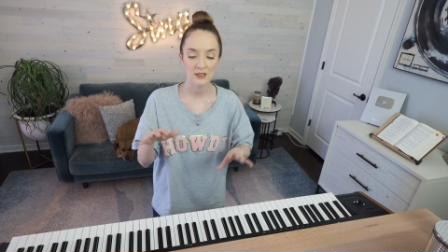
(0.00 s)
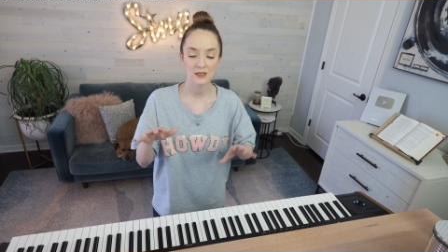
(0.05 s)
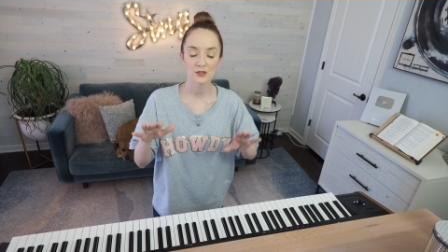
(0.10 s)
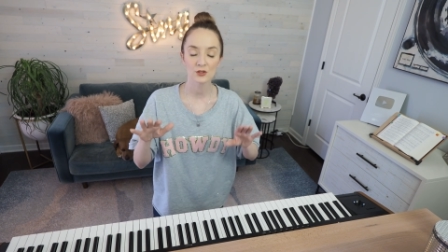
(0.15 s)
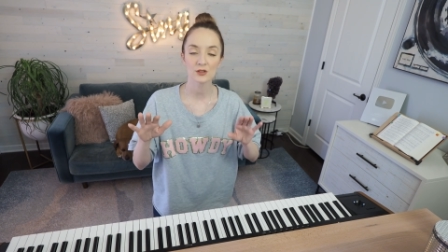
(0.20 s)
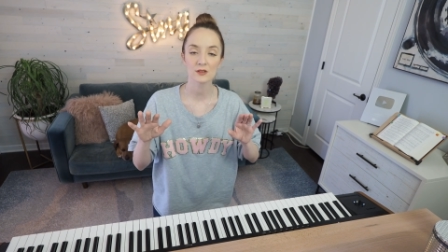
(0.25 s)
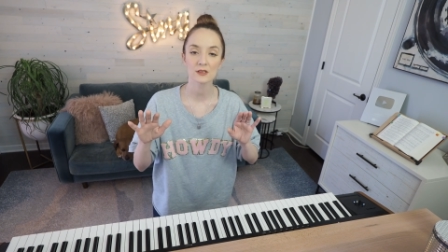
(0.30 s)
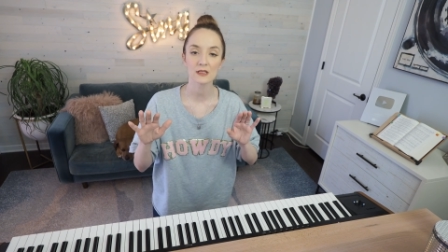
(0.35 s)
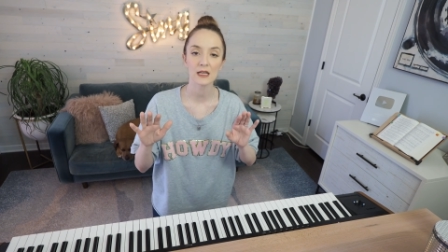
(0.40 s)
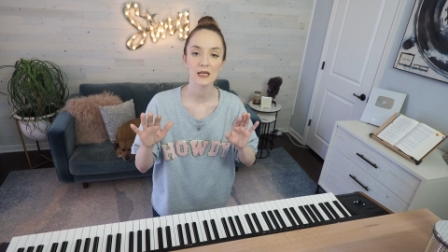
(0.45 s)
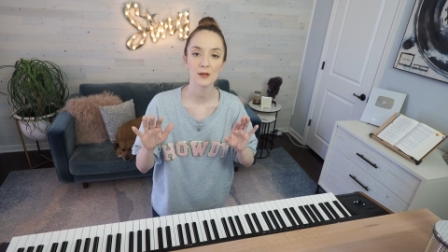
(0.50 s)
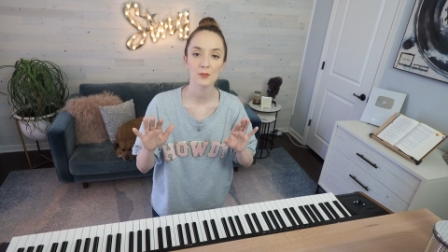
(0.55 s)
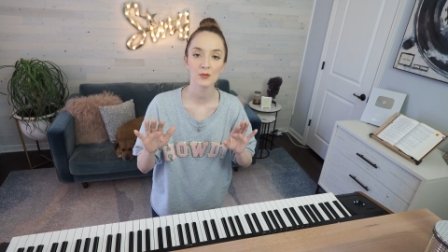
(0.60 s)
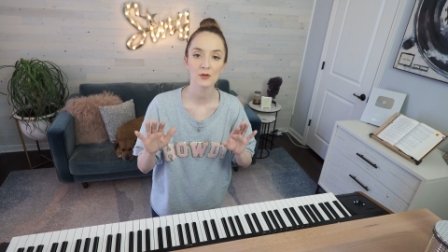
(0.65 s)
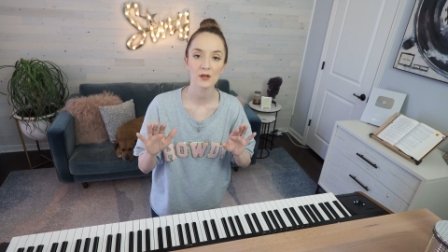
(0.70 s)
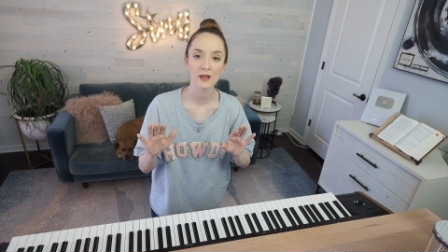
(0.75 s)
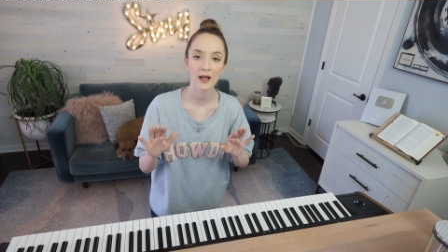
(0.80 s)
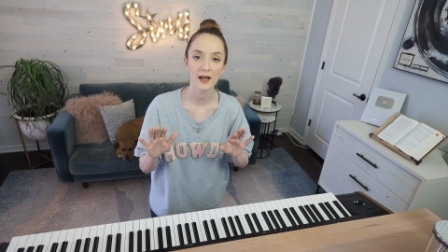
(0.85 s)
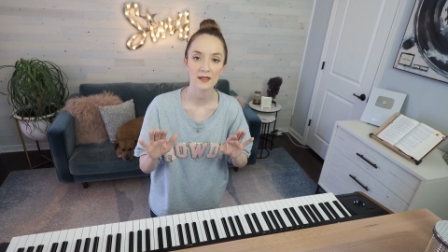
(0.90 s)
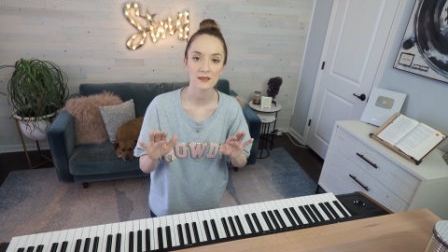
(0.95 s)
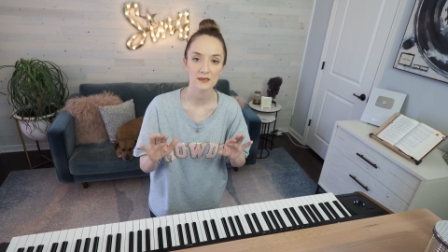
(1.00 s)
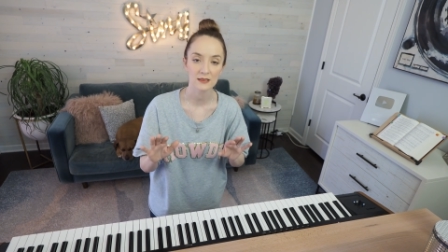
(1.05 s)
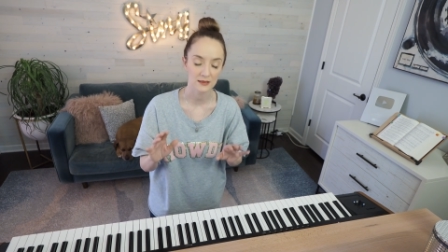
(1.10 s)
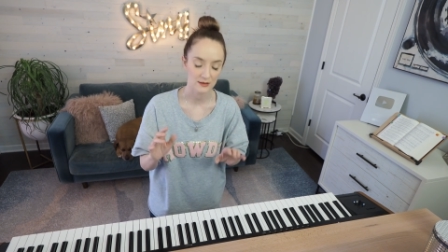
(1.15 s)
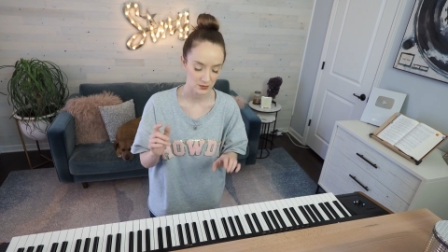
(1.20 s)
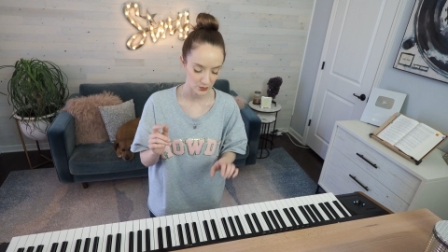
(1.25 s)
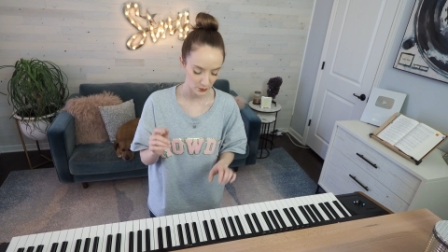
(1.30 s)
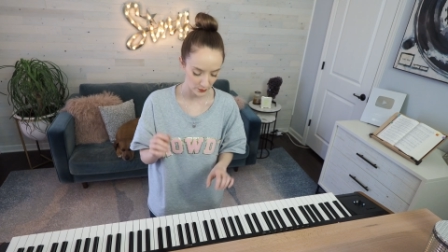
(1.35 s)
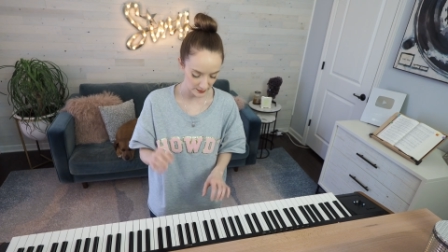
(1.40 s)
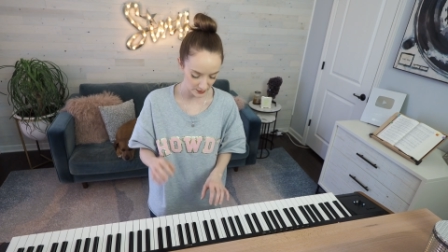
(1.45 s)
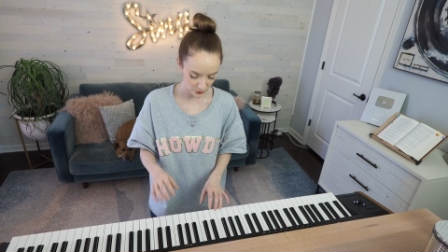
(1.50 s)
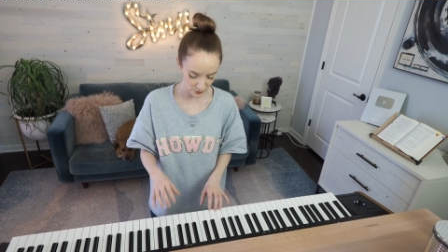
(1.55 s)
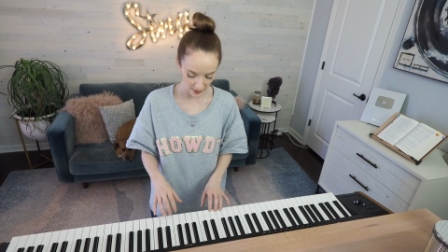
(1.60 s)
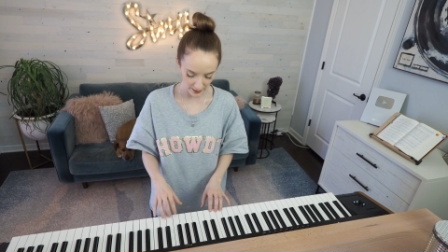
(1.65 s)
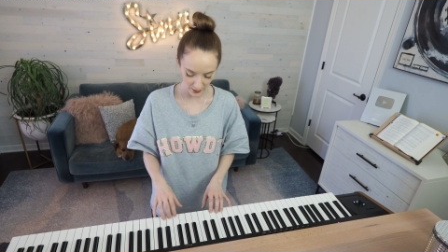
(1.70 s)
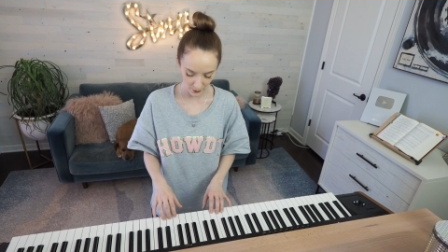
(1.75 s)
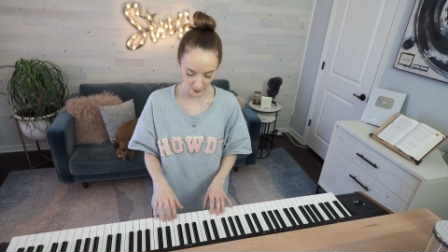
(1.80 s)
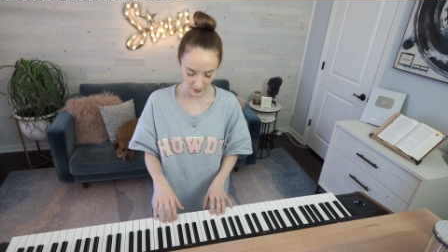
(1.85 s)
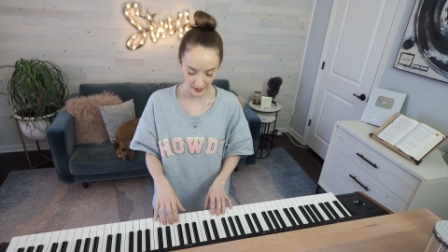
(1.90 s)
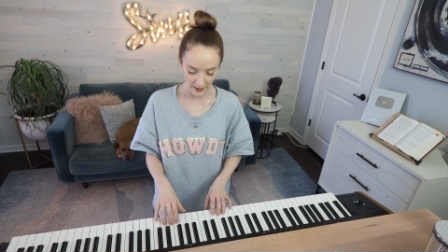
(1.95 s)
just keep relaxing. So let's try
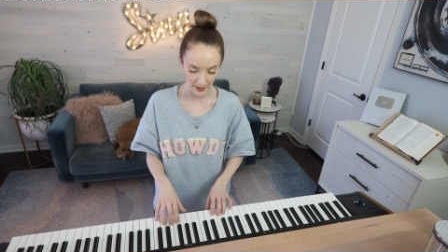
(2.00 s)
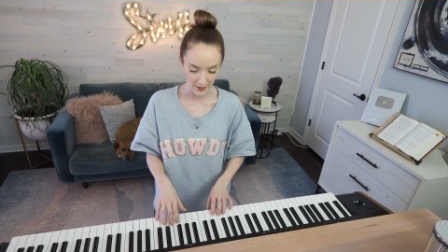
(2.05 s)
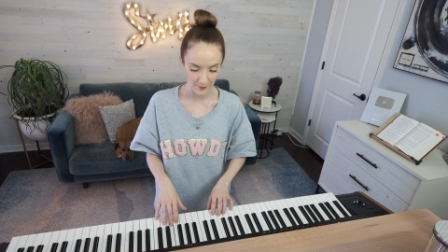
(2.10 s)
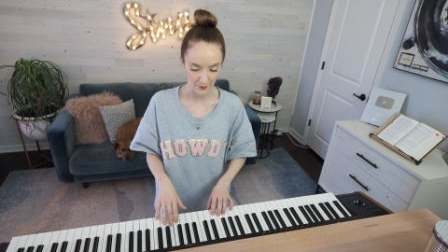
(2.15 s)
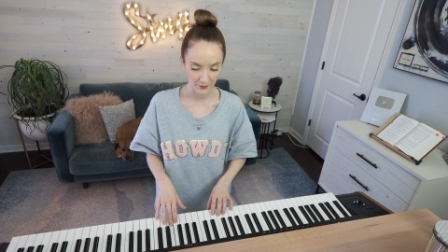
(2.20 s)
that one again.